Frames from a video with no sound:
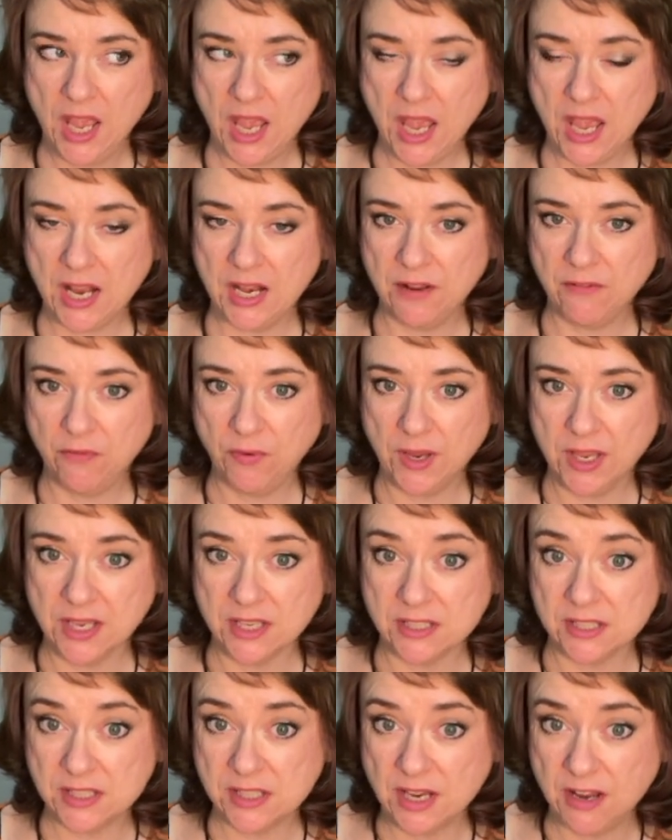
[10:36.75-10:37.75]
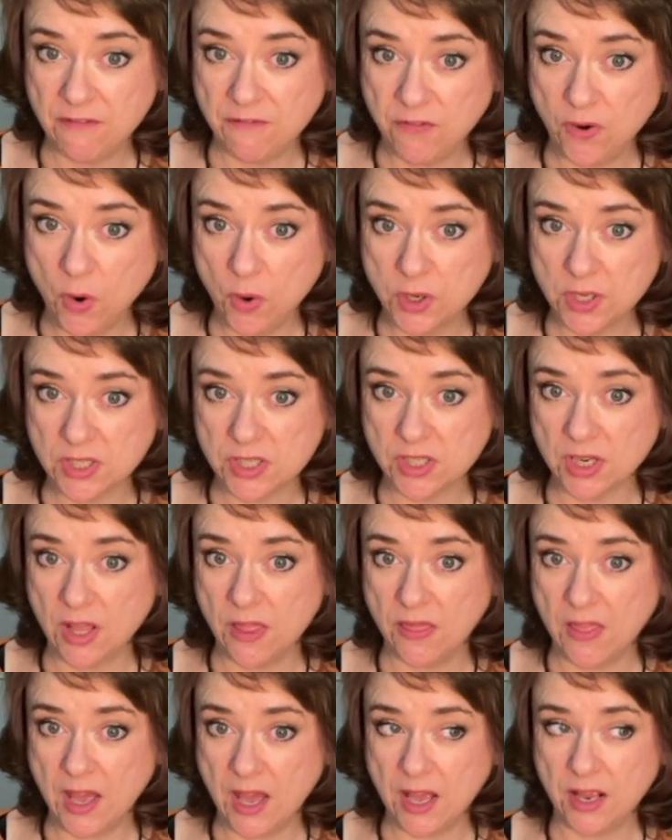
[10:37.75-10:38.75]
And if we can stay focused
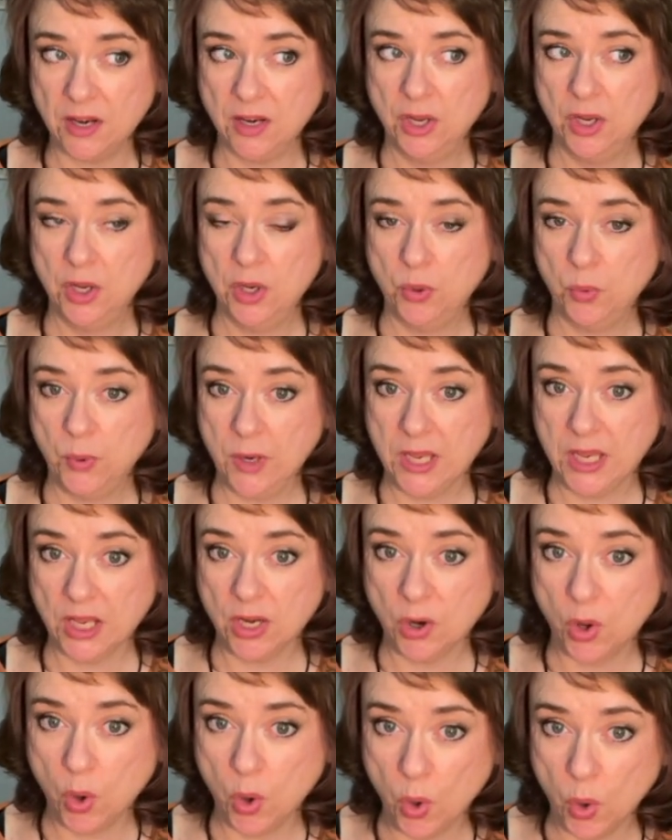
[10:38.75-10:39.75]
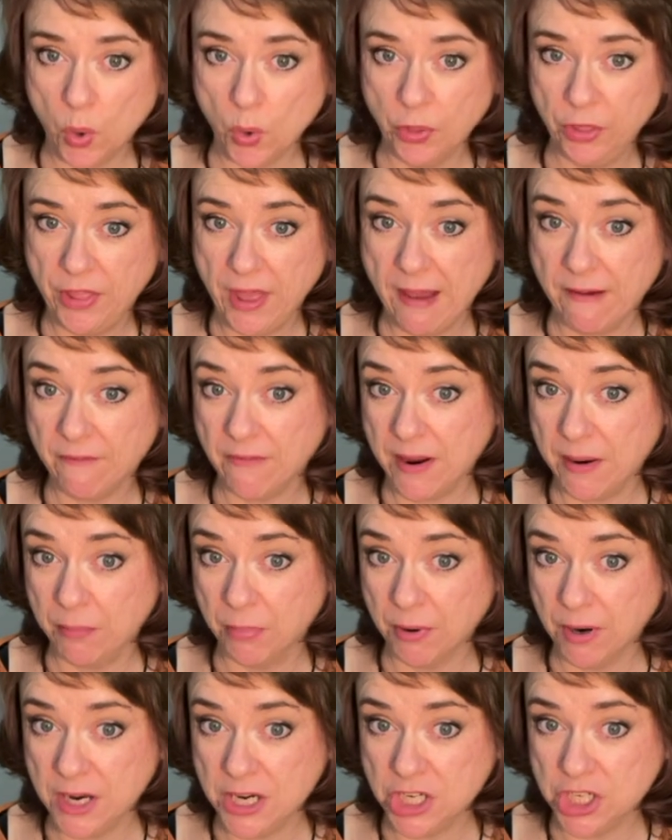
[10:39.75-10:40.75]
on that, we can hold that
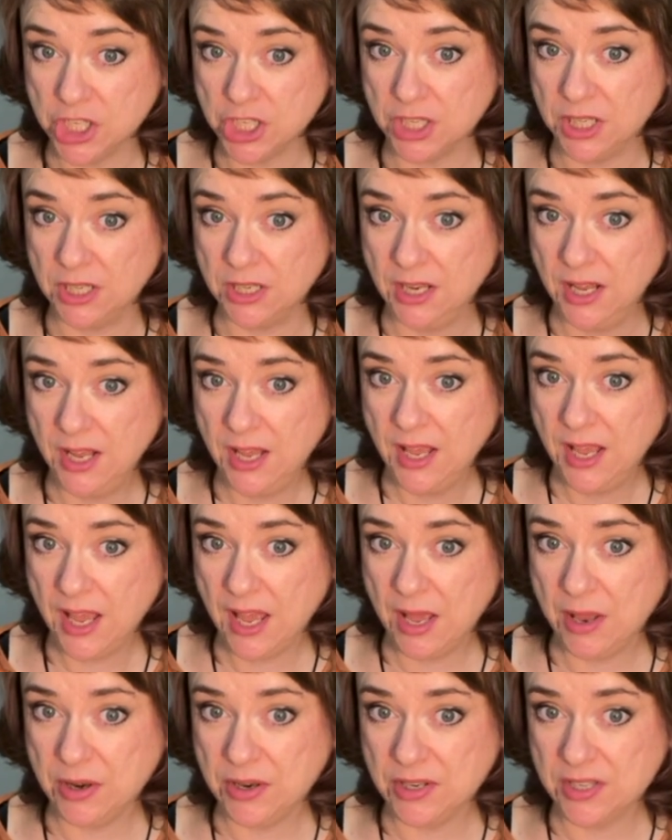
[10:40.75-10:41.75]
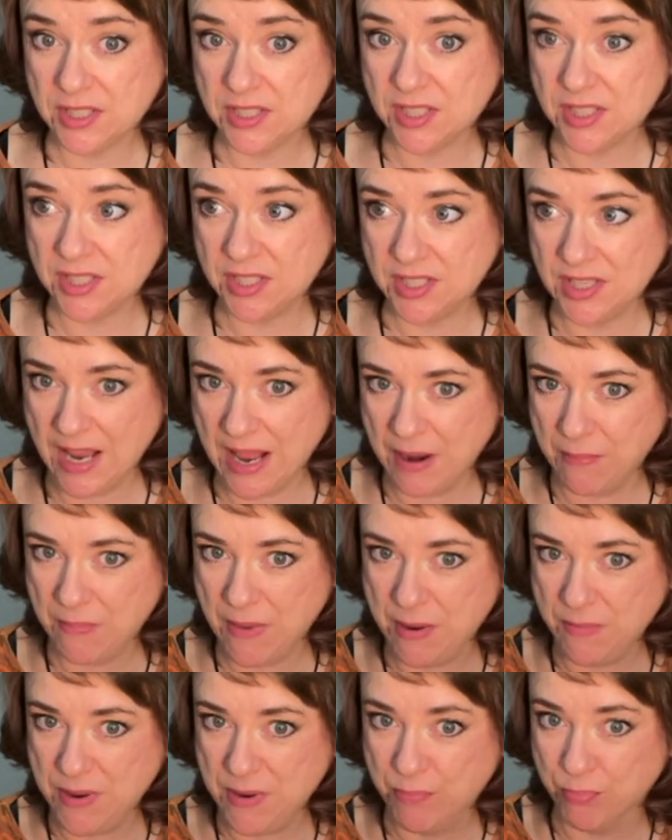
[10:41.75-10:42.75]
vibration and and
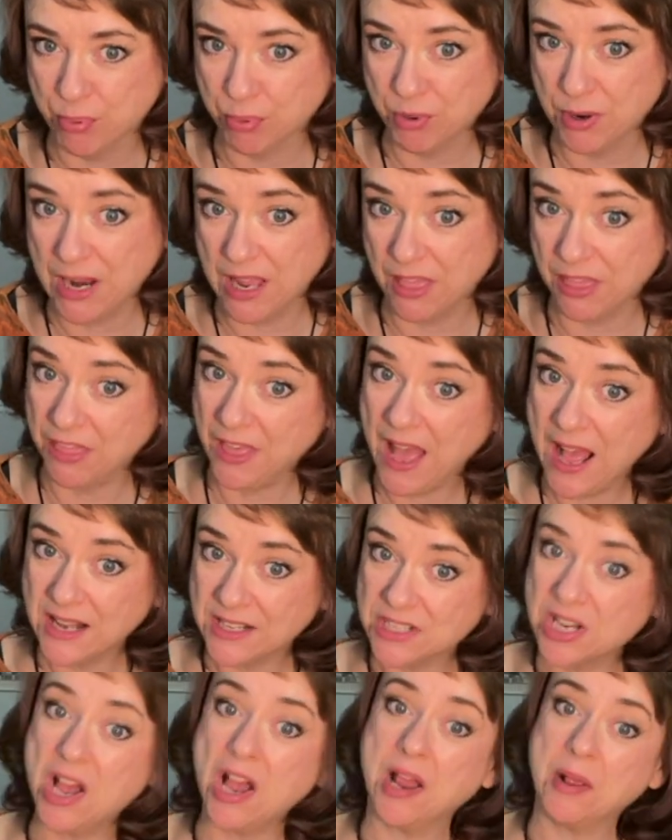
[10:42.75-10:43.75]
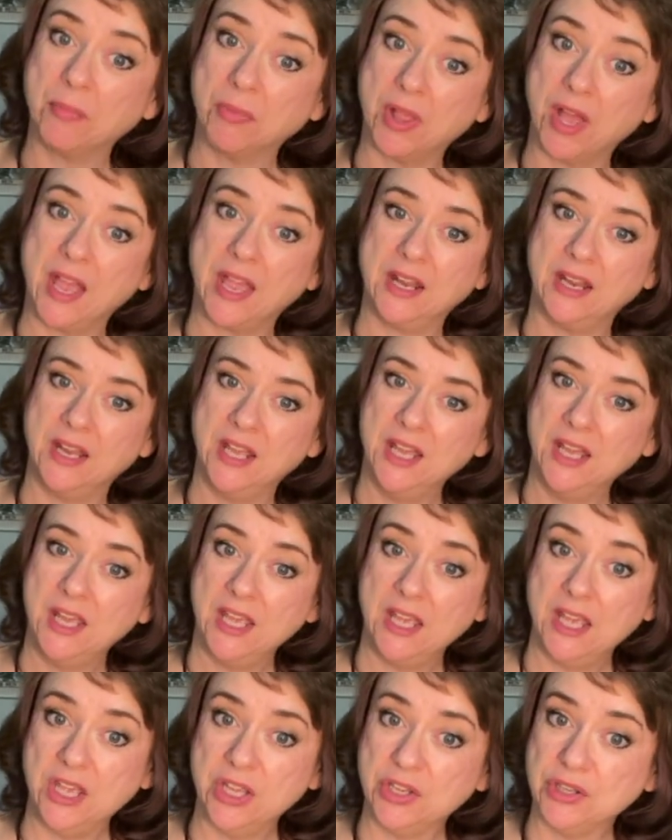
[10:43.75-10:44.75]
maybe bring that timeline
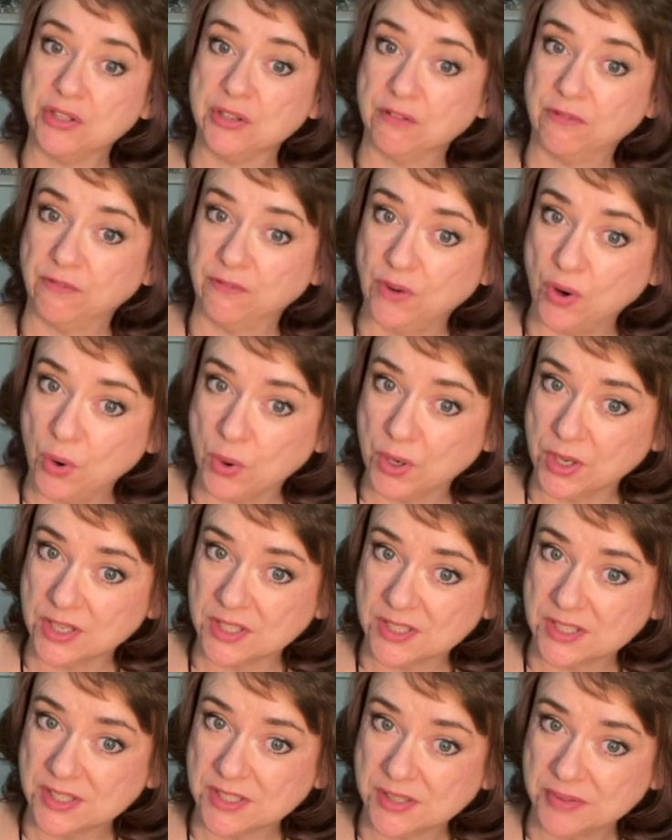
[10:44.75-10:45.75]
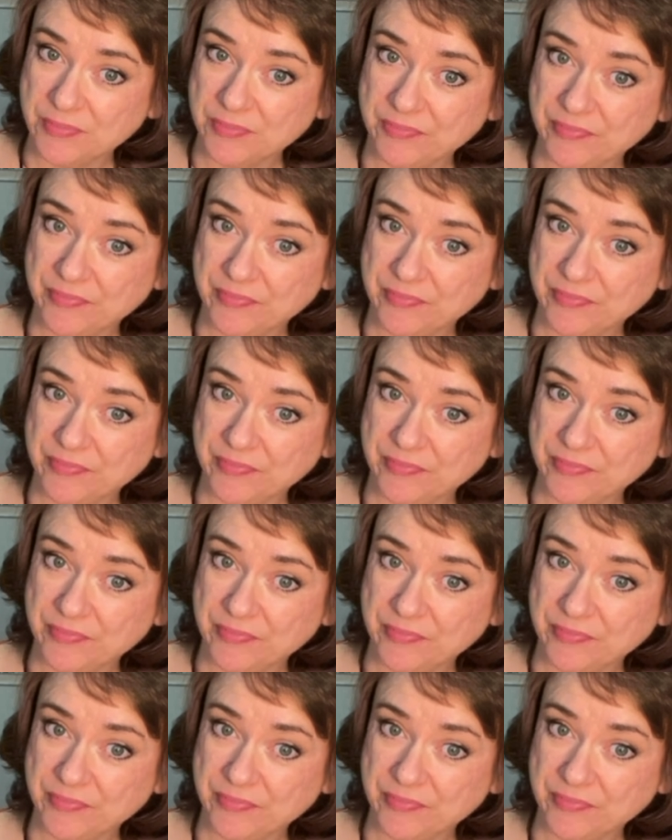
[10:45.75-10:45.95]
into focus.